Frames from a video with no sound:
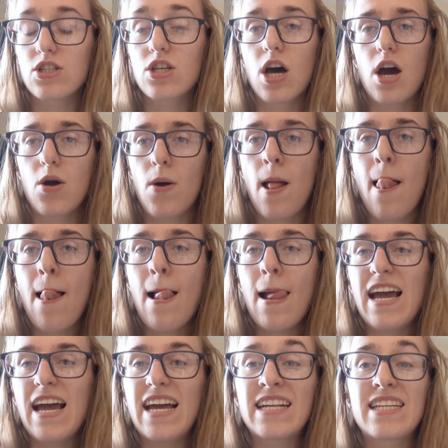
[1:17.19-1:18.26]
So
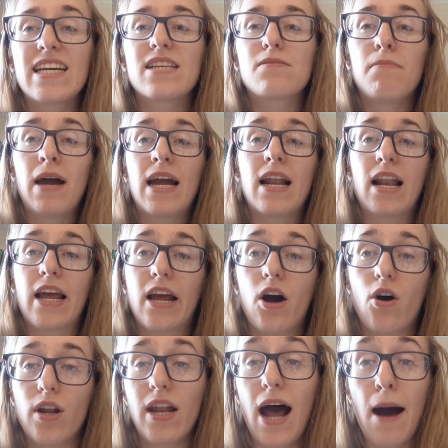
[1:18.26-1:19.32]
it is mainly
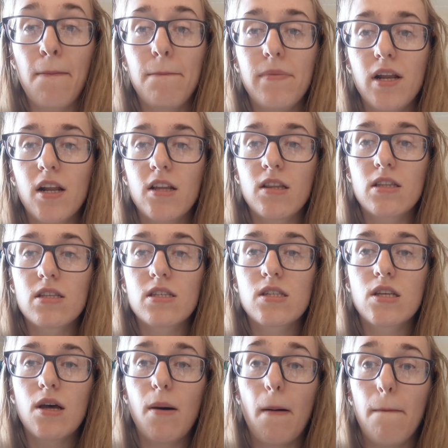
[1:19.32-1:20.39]
on an
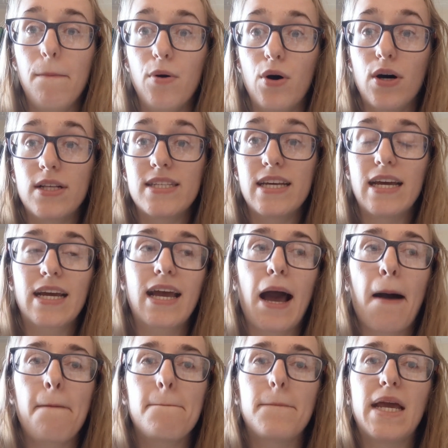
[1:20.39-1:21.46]
ambulance, but it
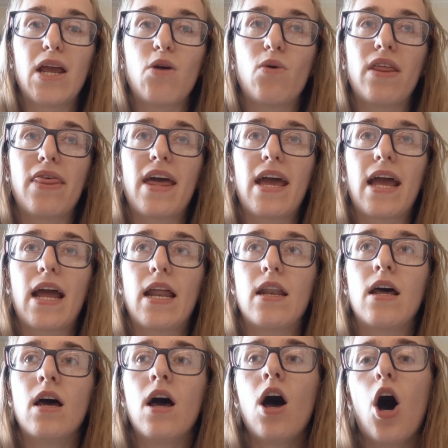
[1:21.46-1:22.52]
can be
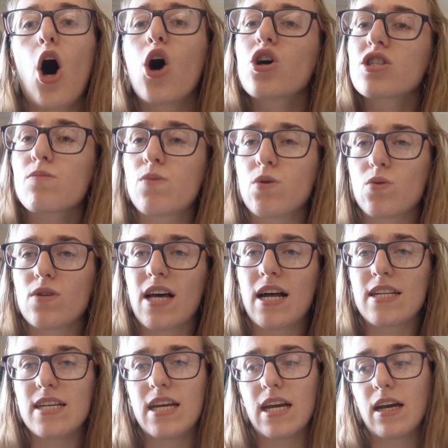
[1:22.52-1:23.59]
within a hospital
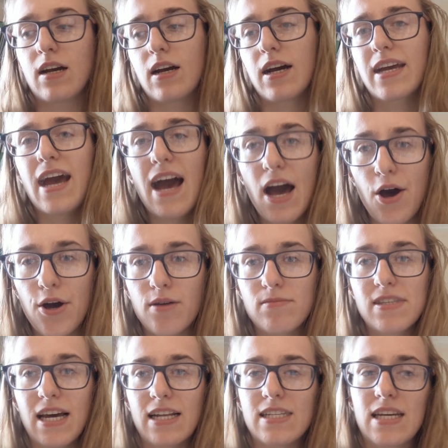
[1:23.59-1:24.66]
setting, a care
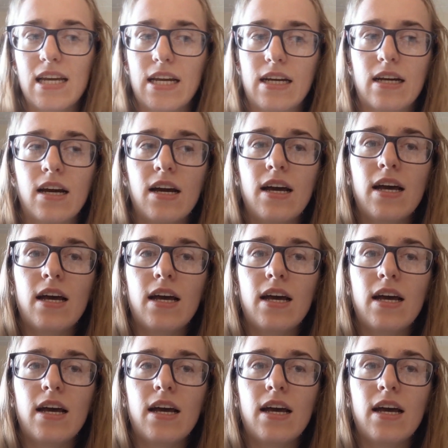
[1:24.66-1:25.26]
home setting,